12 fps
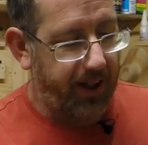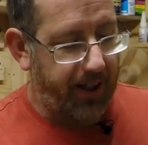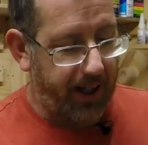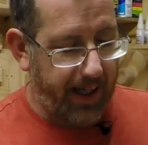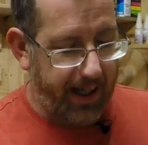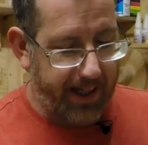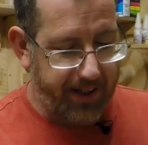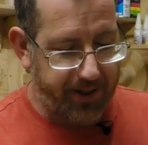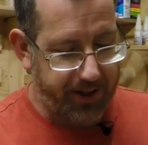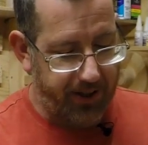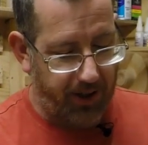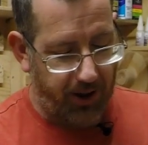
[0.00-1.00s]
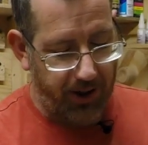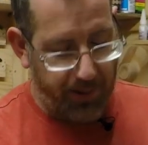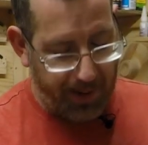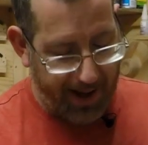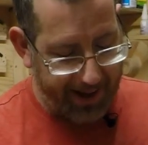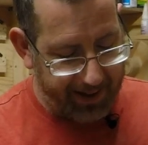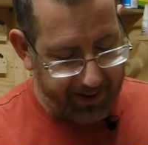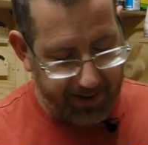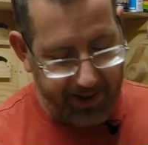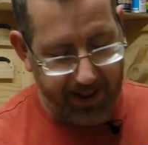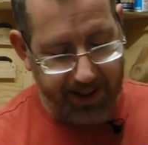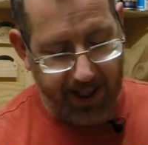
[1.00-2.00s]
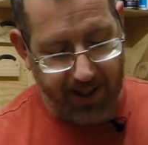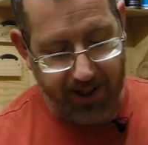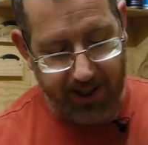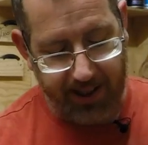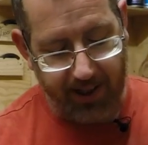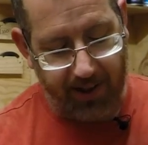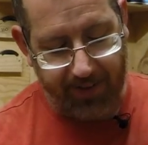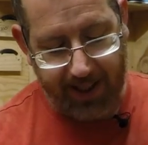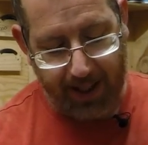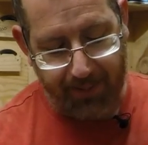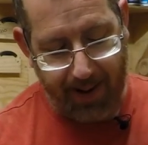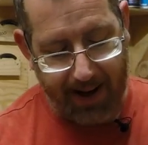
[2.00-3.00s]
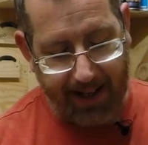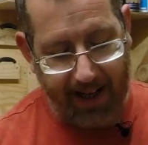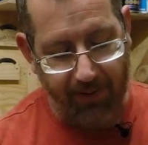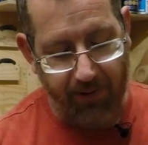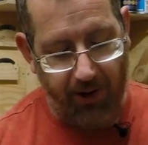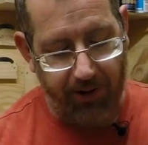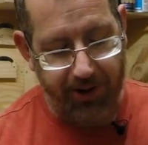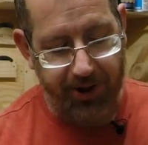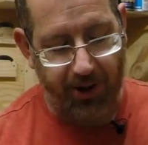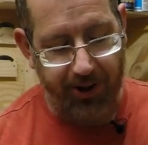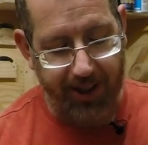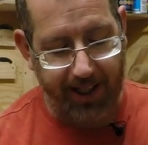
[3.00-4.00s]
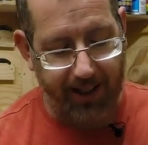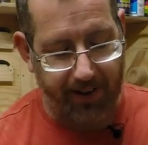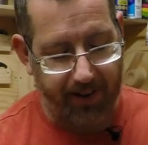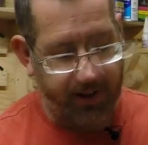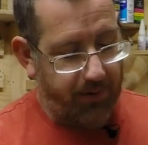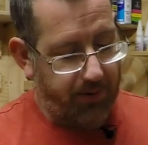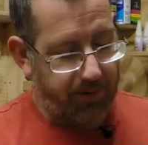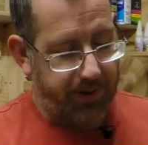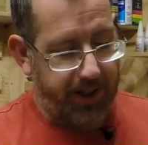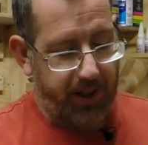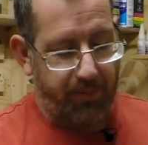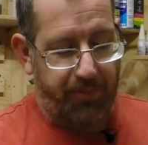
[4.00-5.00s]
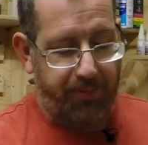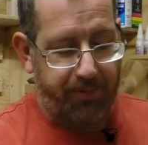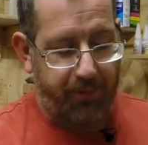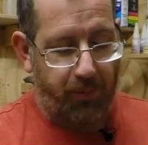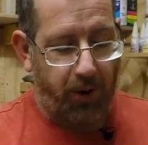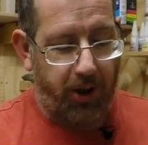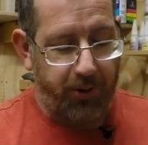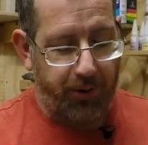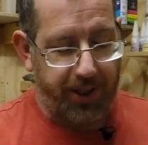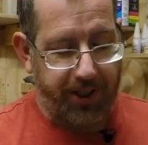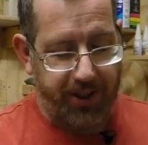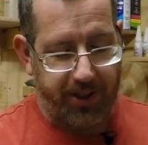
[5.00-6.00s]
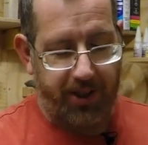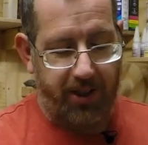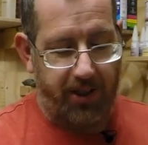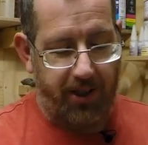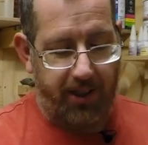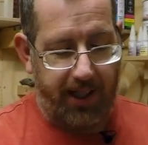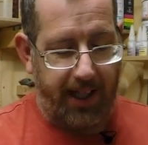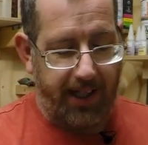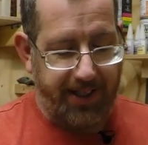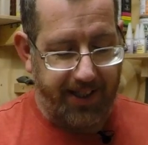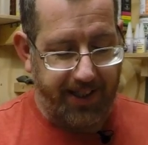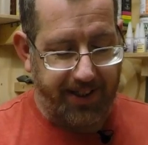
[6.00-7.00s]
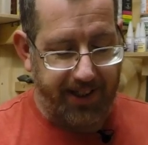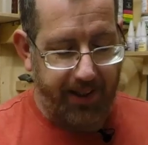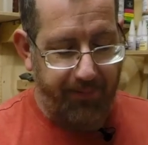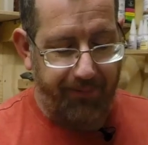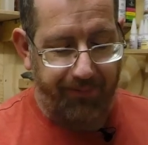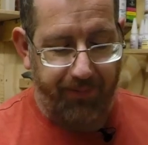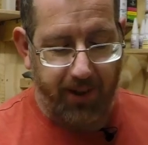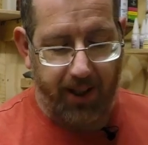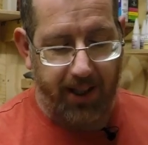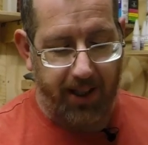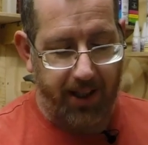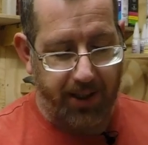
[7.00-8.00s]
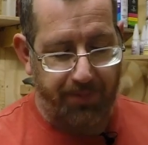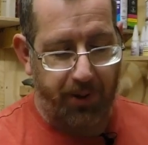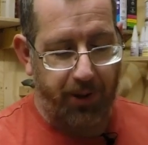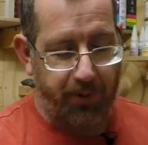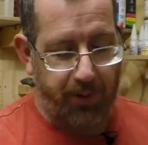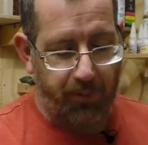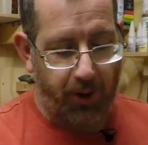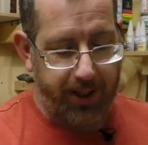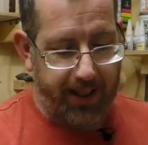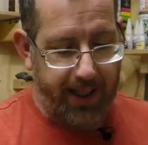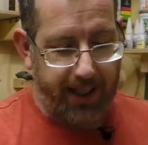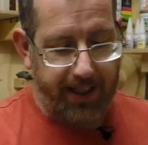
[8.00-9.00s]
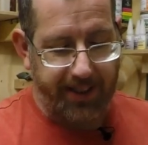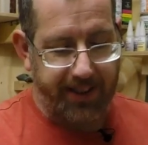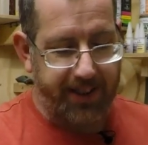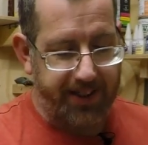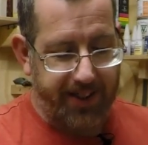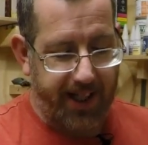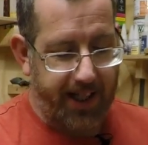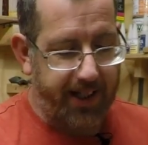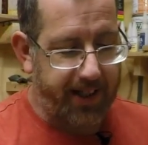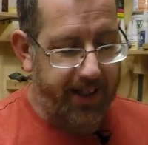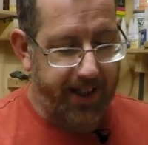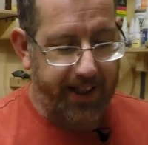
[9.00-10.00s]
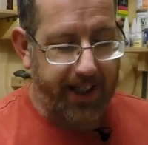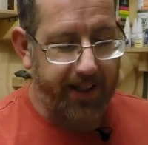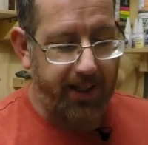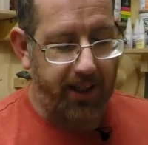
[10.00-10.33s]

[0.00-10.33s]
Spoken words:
and on the back it's actually, I've cut back out on the side here, then I've wired all these LEDs in. There's blue and white LEDs there, and again a